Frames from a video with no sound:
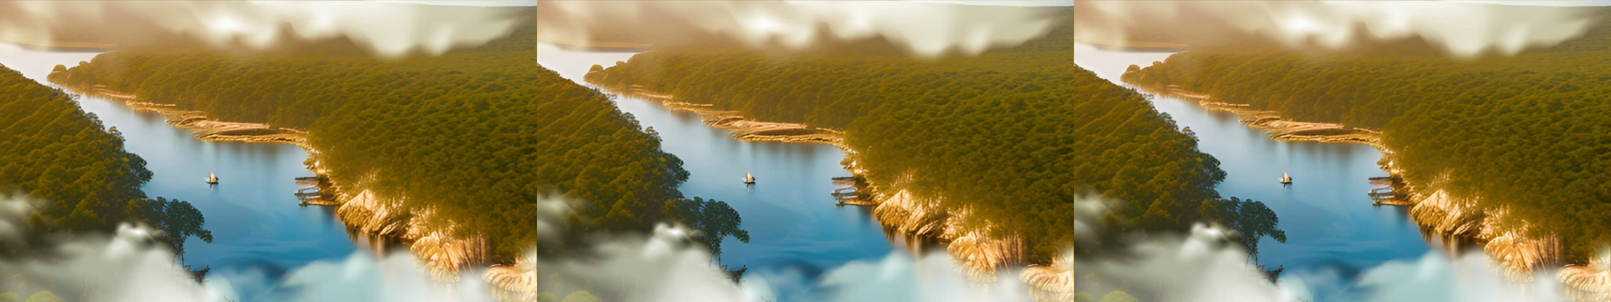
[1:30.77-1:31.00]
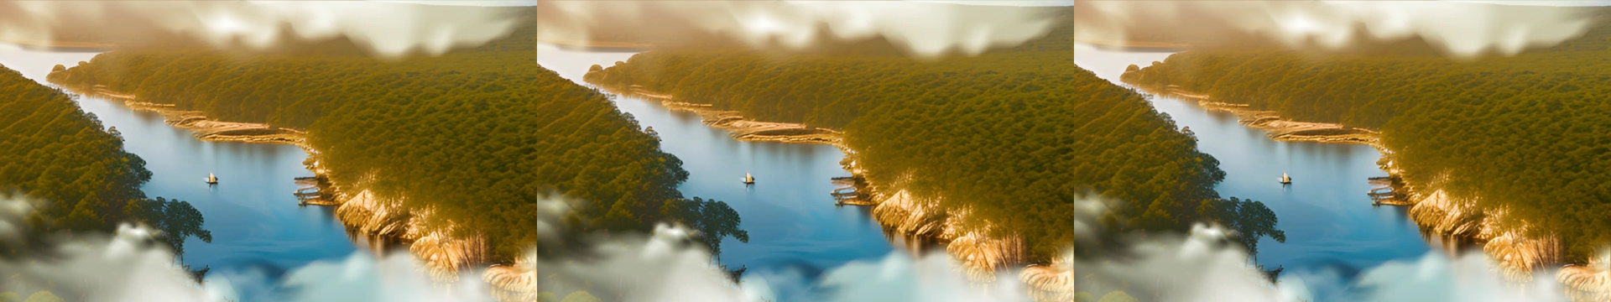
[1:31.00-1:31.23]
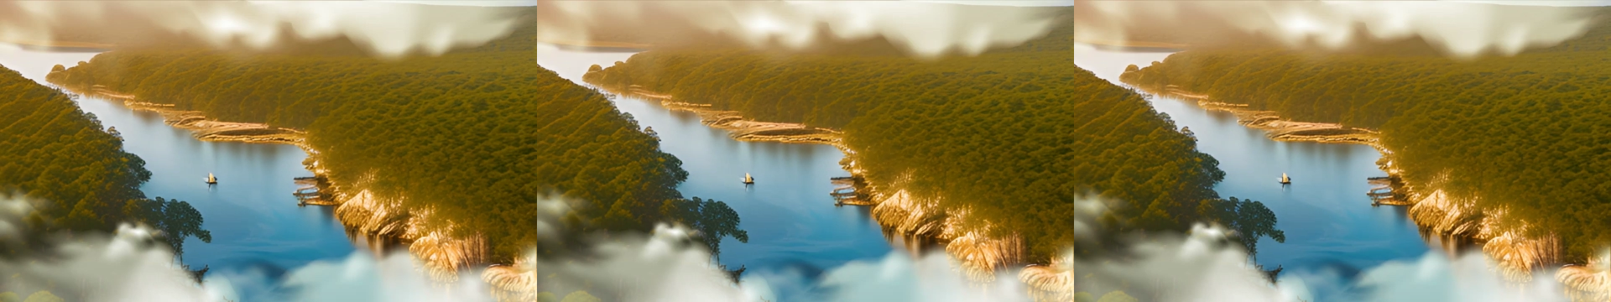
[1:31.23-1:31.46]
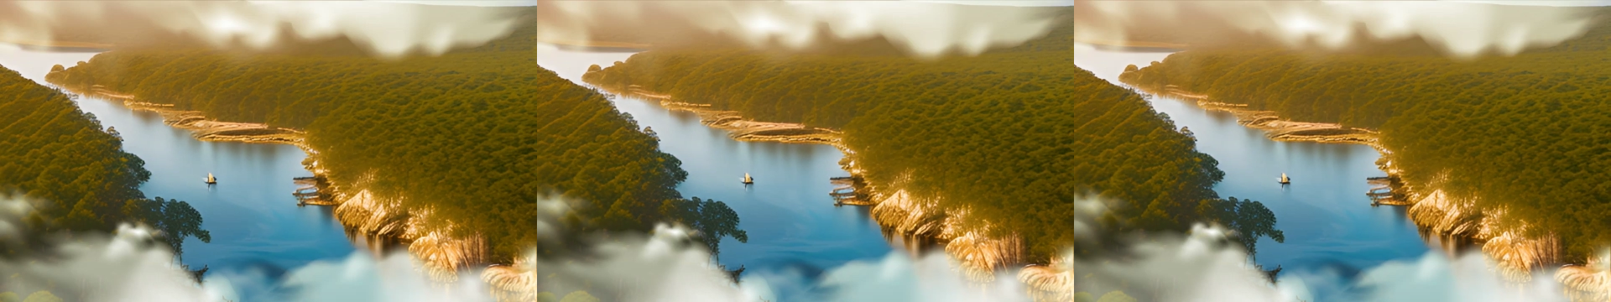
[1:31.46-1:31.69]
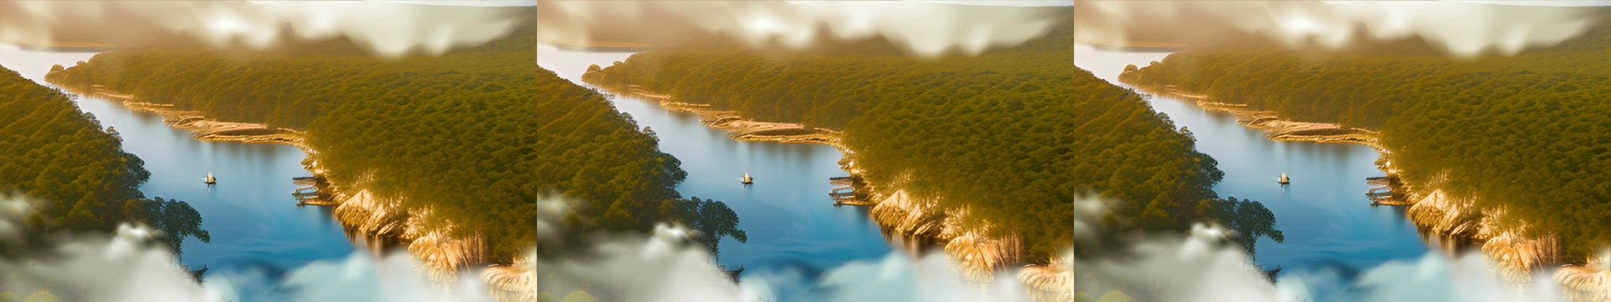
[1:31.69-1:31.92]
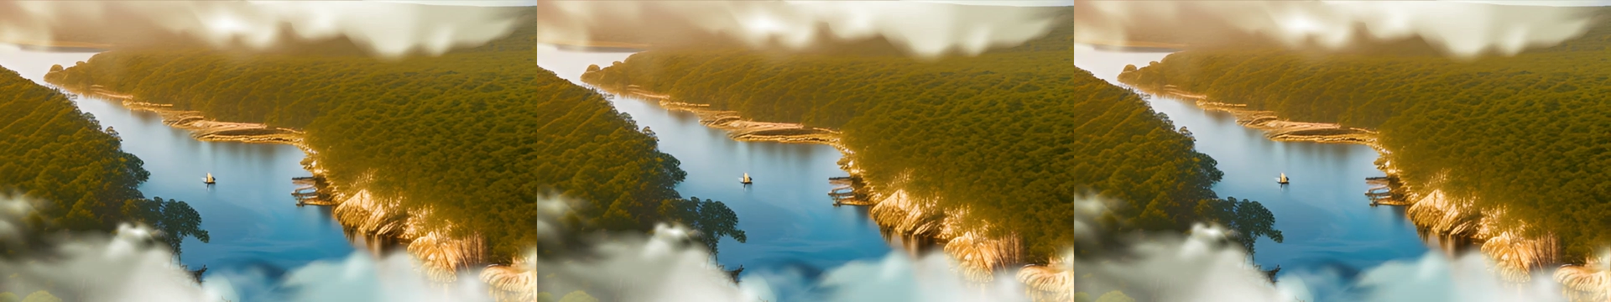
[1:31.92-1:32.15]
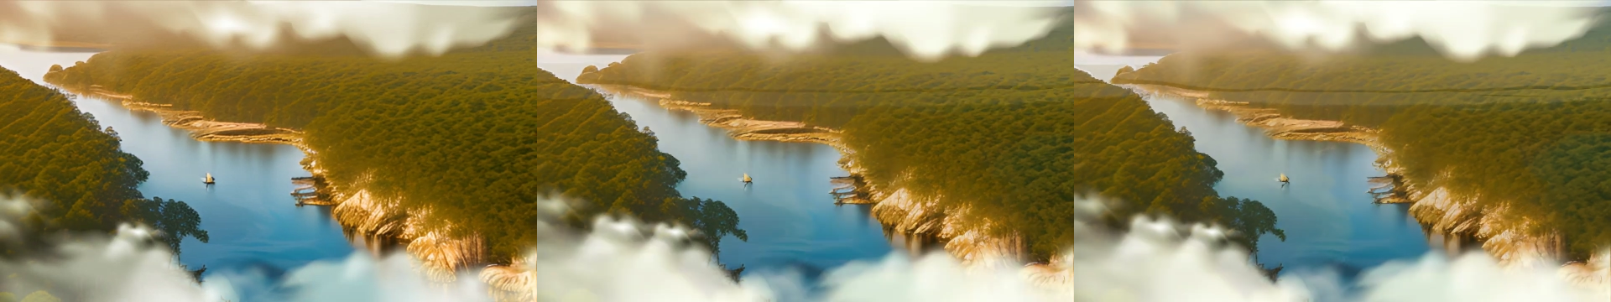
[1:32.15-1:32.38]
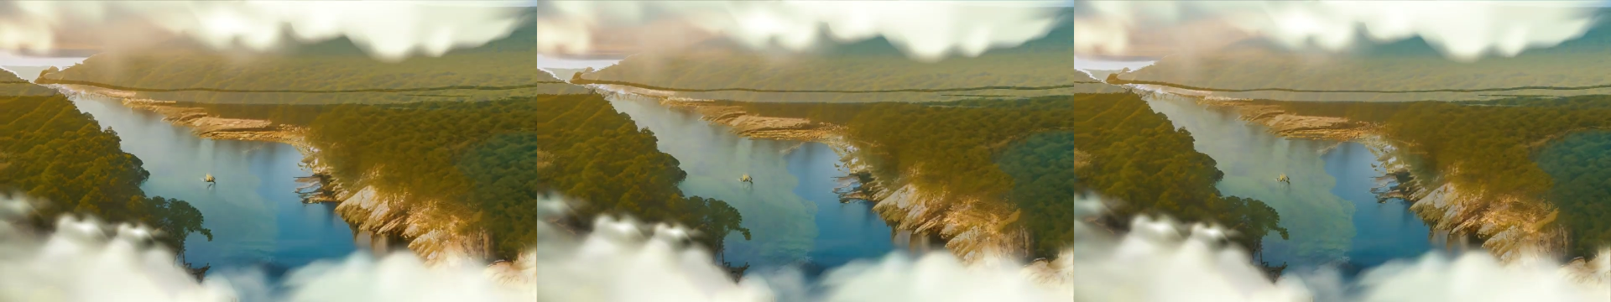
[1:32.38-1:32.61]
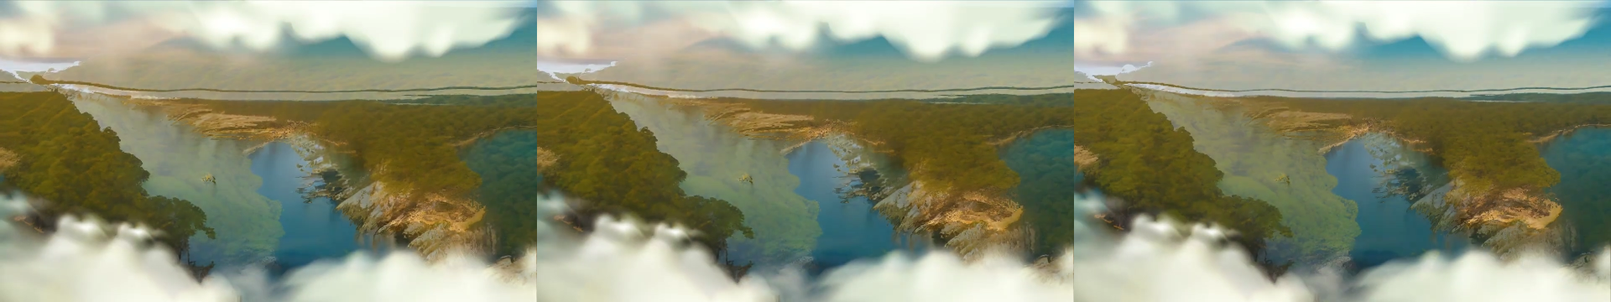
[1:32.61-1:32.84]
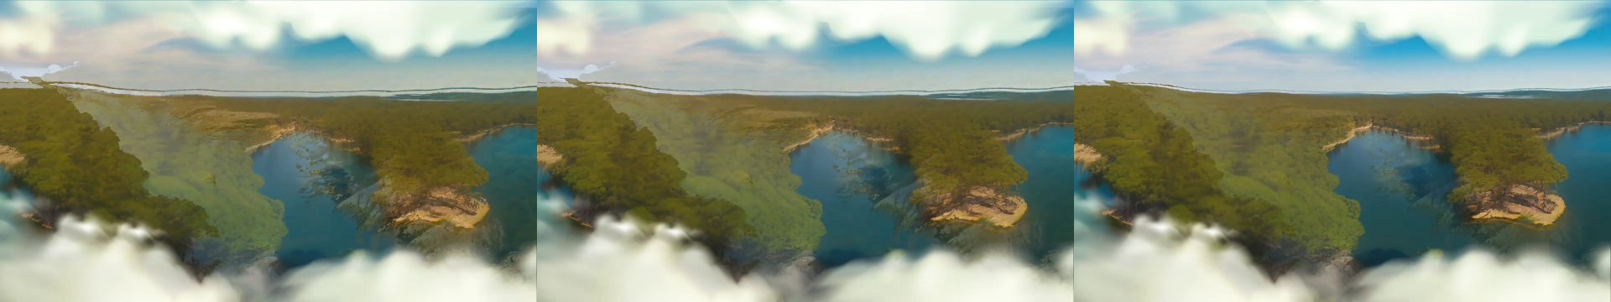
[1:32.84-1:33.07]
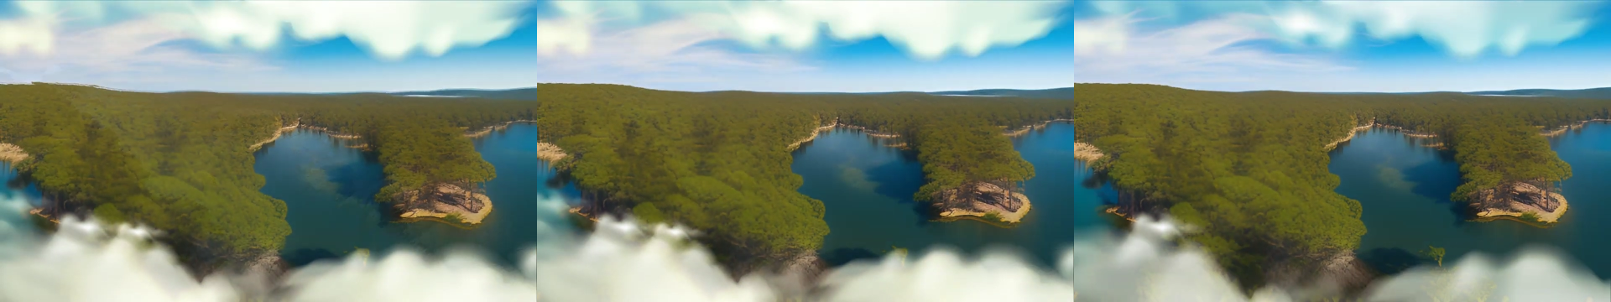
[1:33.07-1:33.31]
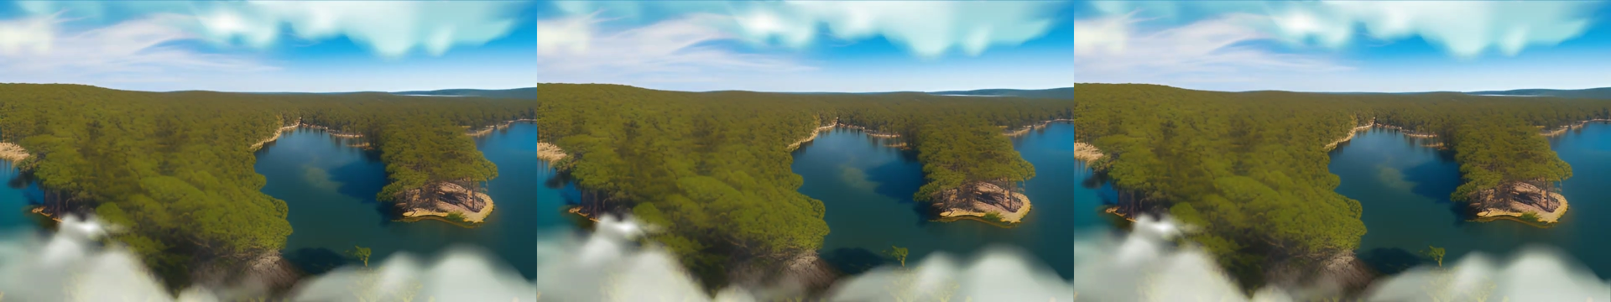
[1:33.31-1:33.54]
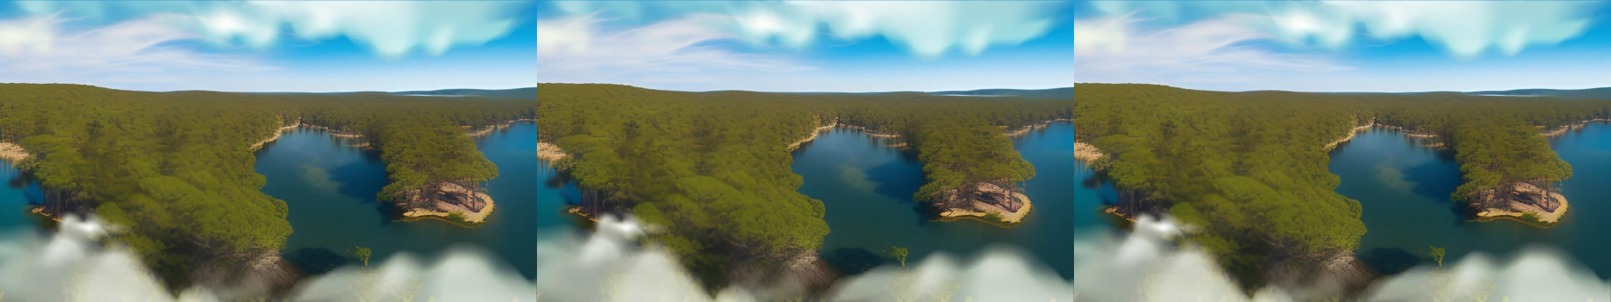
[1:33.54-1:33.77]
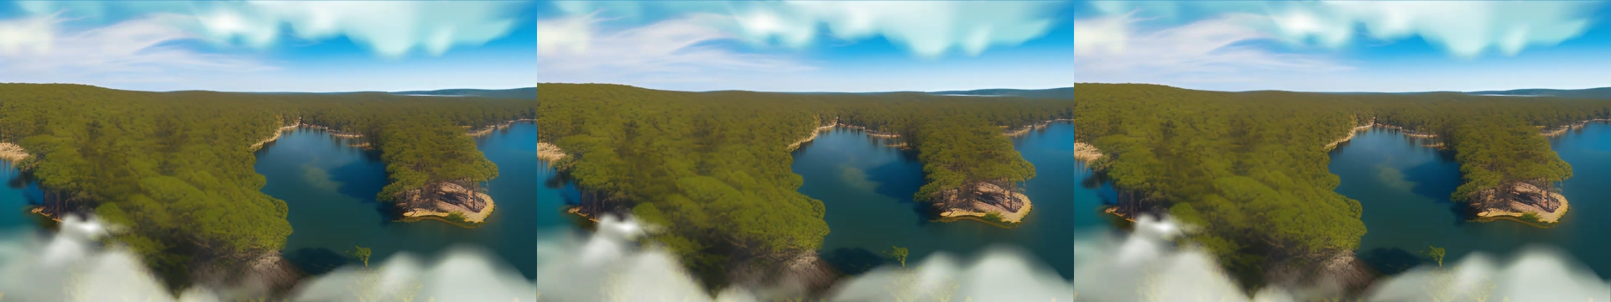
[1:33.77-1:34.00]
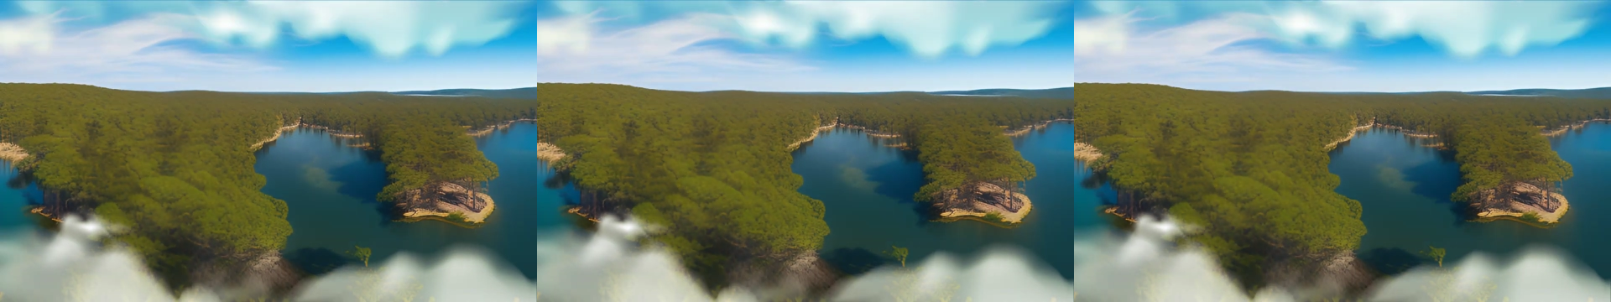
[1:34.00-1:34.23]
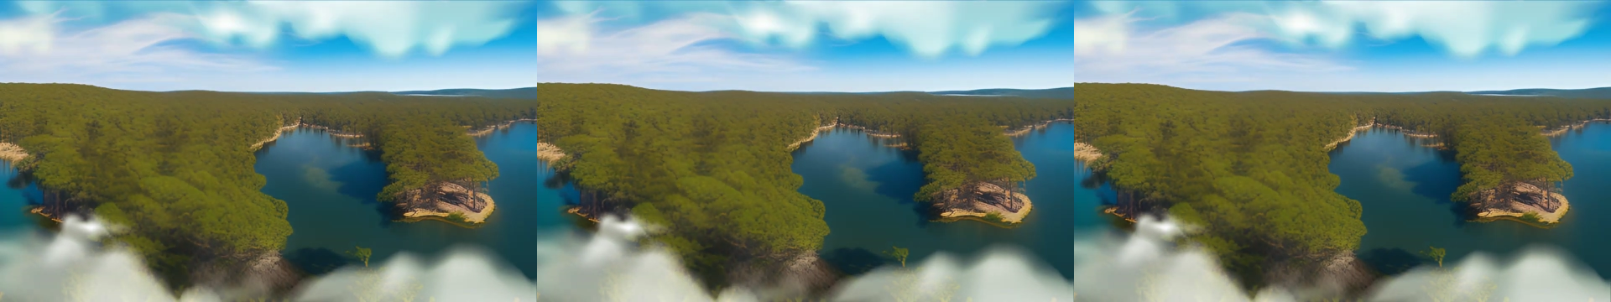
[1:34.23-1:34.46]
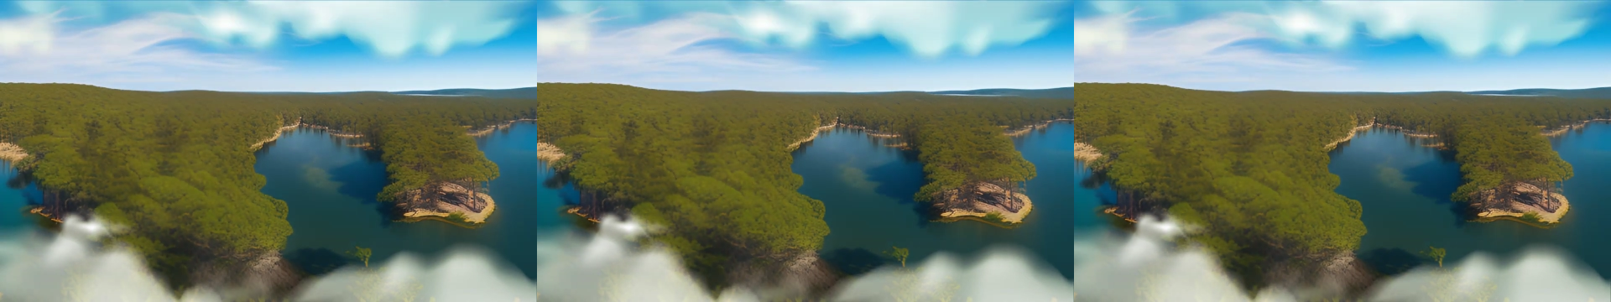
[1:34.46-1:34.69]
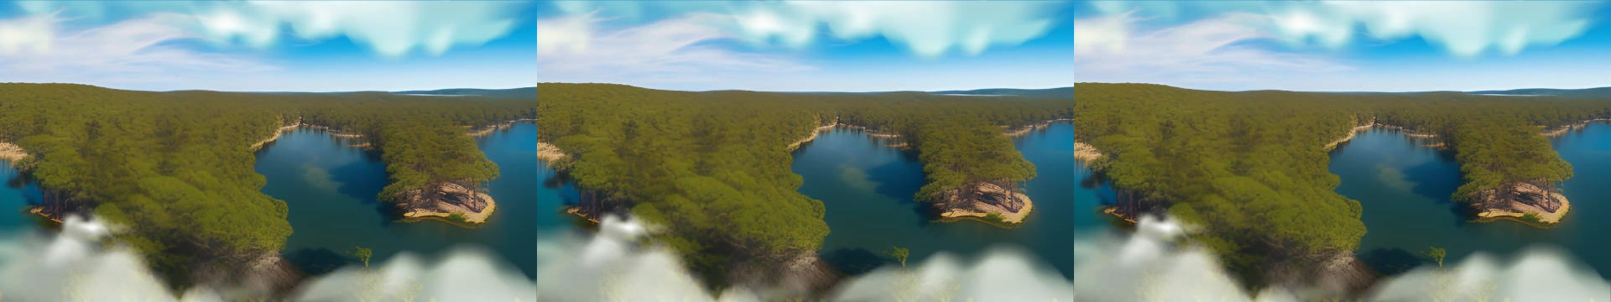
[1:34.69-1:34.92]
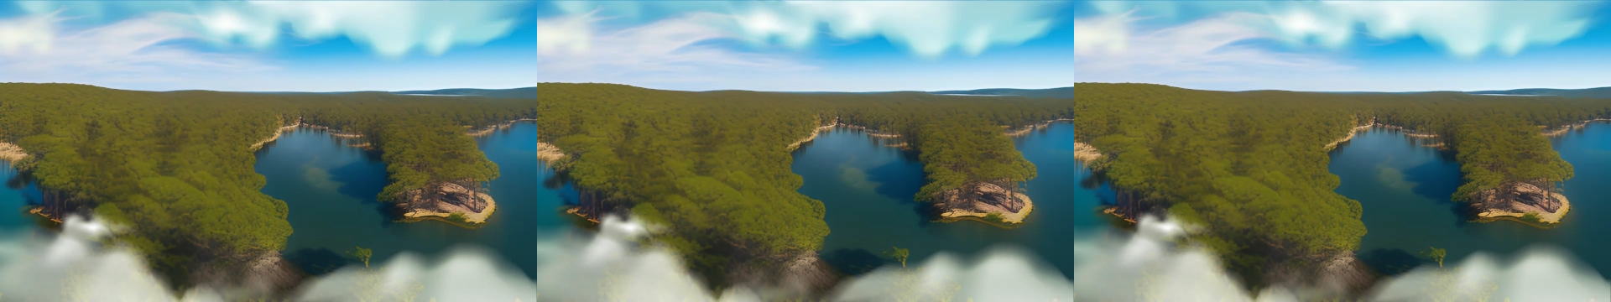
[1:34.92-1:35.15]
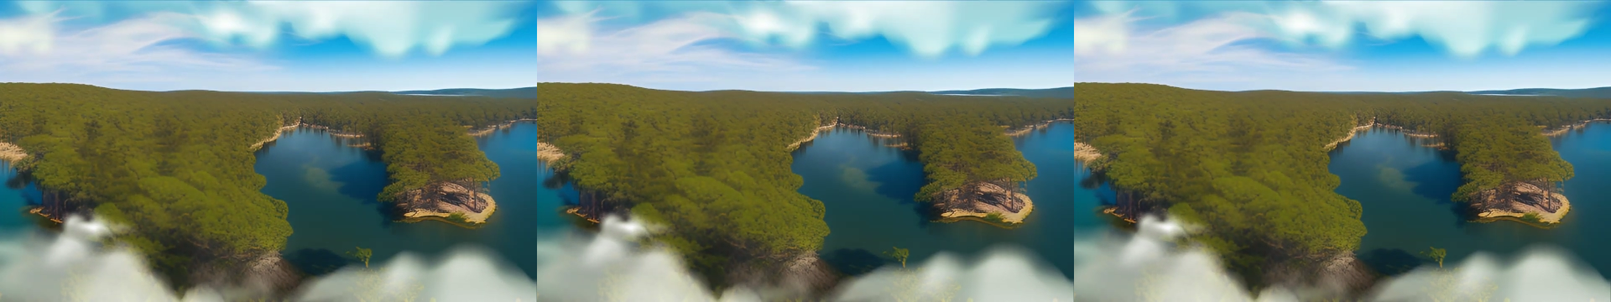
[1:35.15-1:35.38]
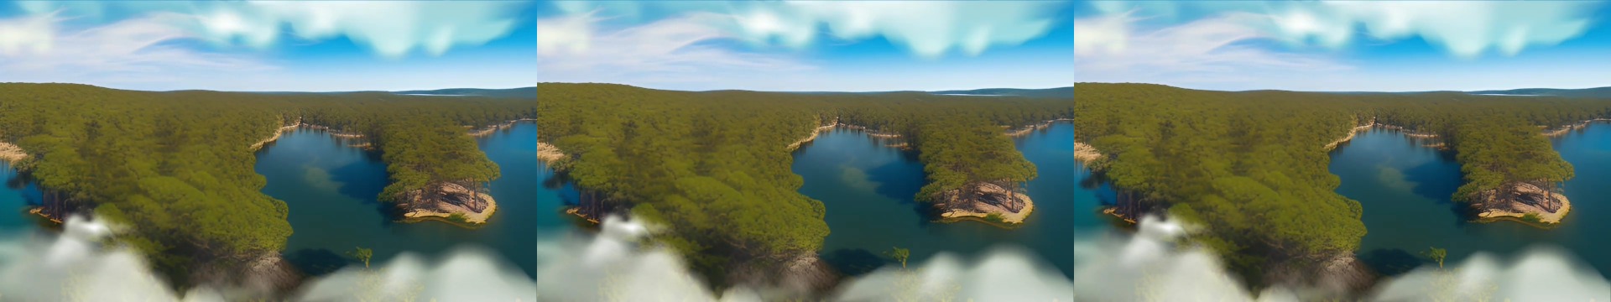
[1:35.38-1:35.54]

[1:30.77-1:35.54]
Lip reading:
[unreadable: no face in view]